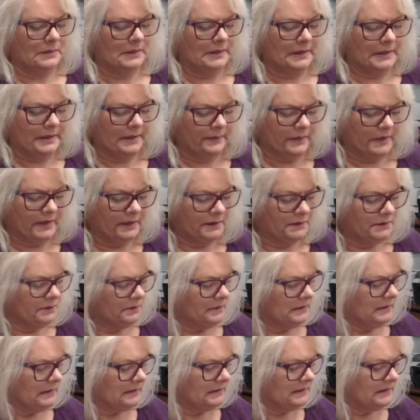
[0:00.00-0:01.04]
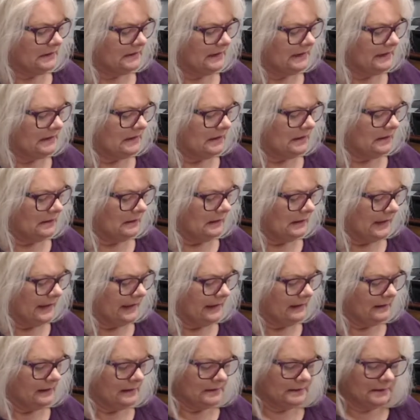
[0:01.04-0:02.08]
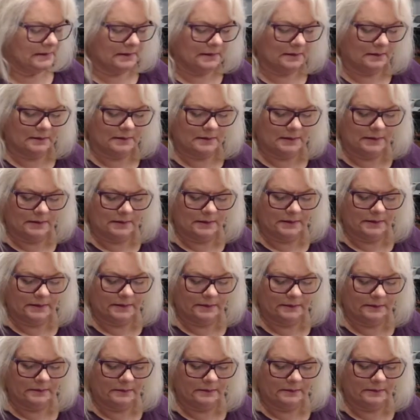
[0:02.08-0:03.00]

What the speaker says: I might do this because I did like this color in there.